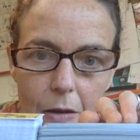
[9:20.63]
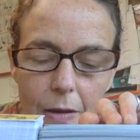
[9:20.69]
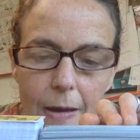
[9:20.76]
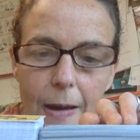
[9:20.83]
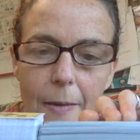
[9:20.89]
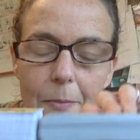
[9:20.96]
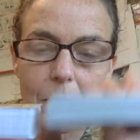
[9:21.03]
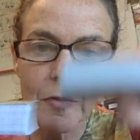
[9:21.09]

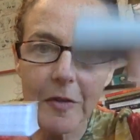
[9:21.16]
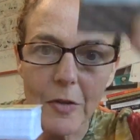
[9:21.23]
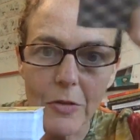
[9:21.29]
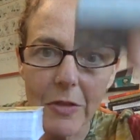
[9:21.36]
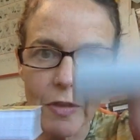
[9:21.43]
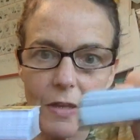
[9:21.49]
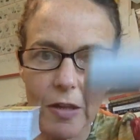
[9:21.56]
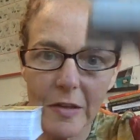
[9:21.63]
Yeah, so
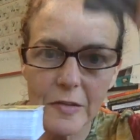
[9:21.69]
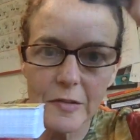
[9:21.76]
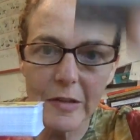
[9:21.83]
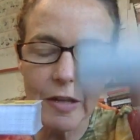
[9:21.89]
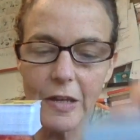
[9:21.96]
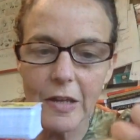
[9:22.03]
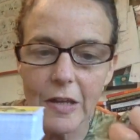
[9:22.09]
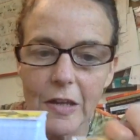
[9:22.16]
this
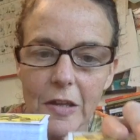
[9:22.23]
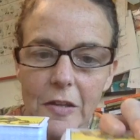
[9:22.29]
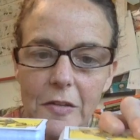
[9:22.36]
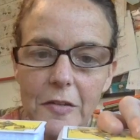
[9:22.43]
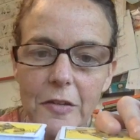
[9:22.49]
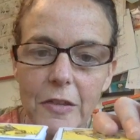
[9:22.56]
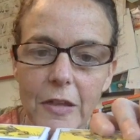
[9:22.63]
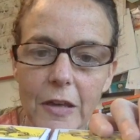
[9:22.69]

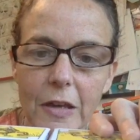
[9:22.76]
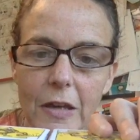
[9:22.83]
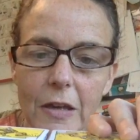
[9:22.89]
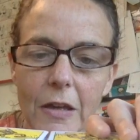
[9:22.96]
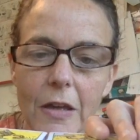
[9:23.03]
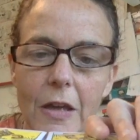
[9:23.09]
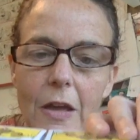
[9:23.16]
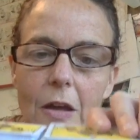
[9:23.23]
is the